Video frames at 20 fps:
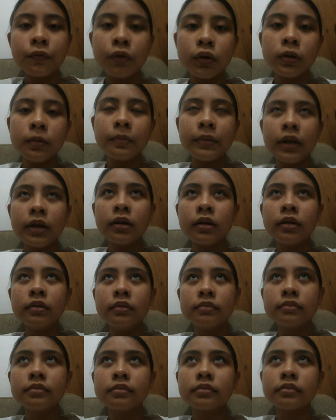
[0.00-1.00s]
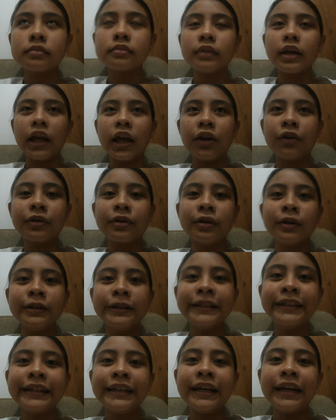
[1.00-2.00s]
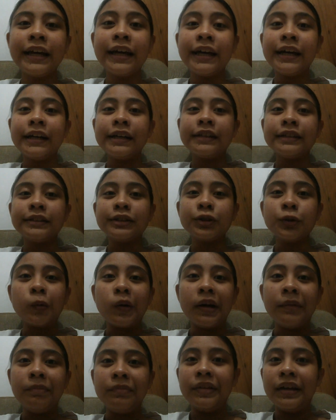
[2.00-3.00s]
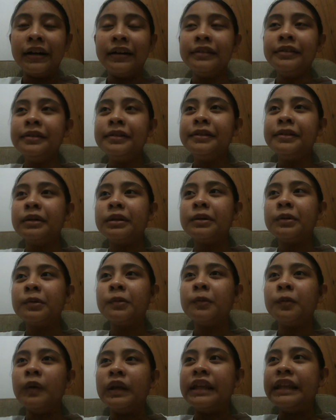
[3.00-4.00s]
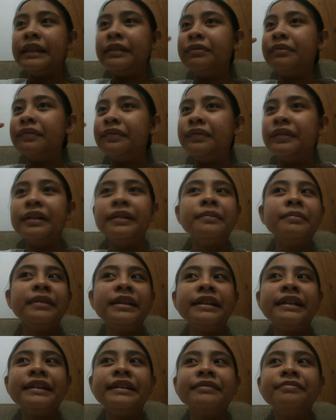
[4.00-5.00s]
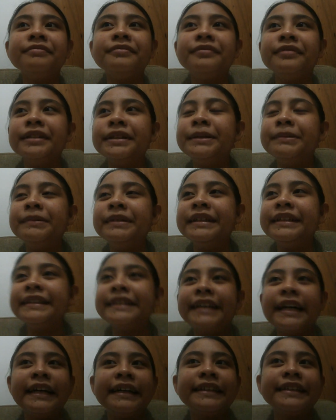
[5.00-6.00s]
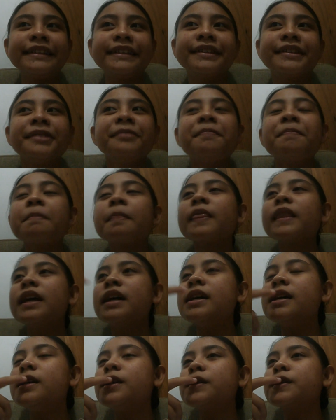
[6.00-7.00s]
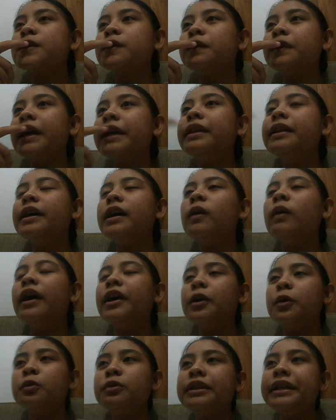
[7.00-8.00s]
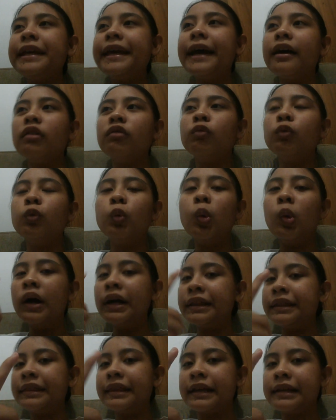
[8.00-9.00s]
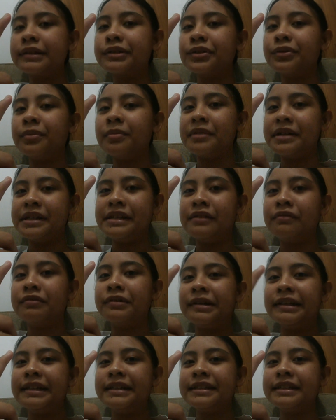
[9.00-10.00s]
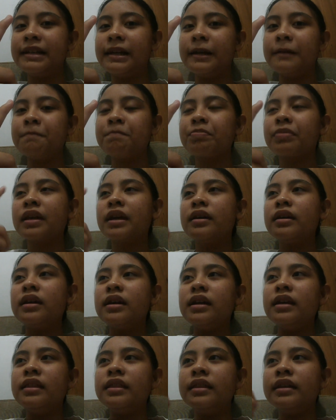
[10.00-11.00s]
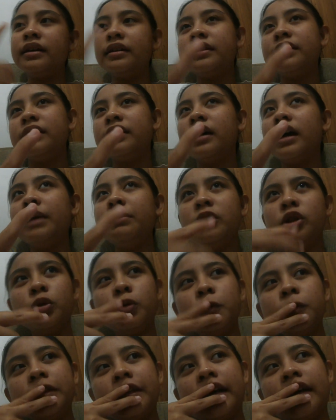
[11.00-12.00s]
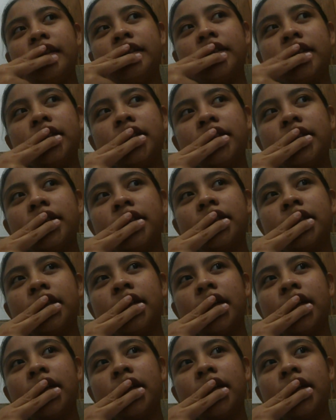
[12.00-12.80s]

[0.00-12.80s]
filming A-roll, so I'm done with filming tasks. So right now I only have one task remaining for this day, and two tasks.